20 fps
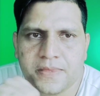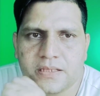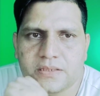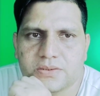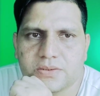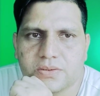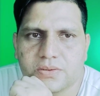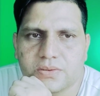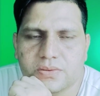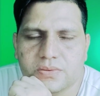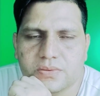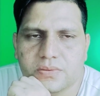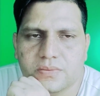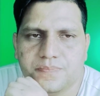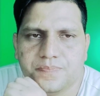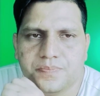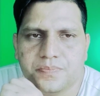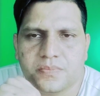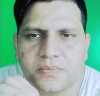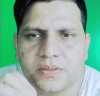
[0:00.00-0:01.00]
So
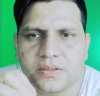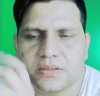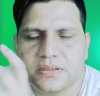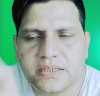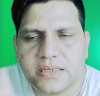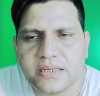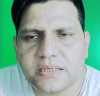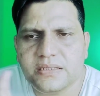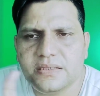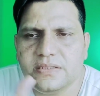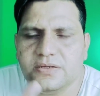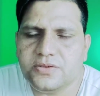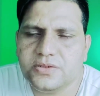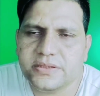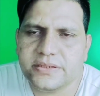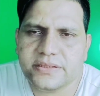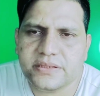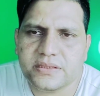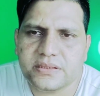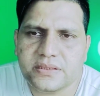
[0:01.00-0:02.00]
directly or
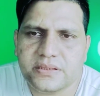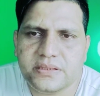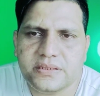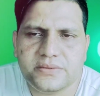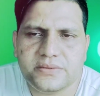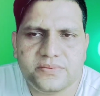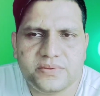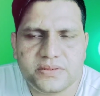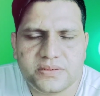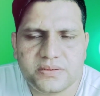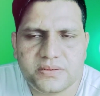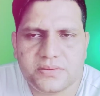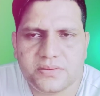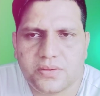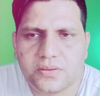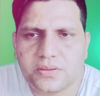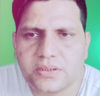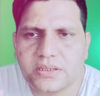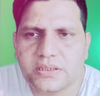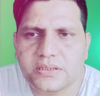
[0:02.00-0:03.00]
indirectly, it was
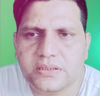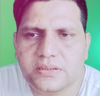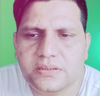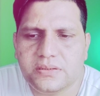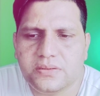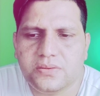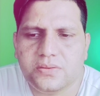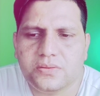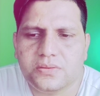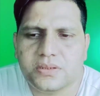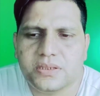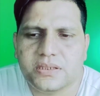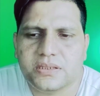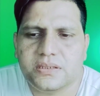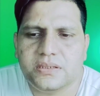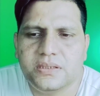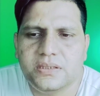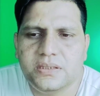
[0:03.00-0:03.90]
already known that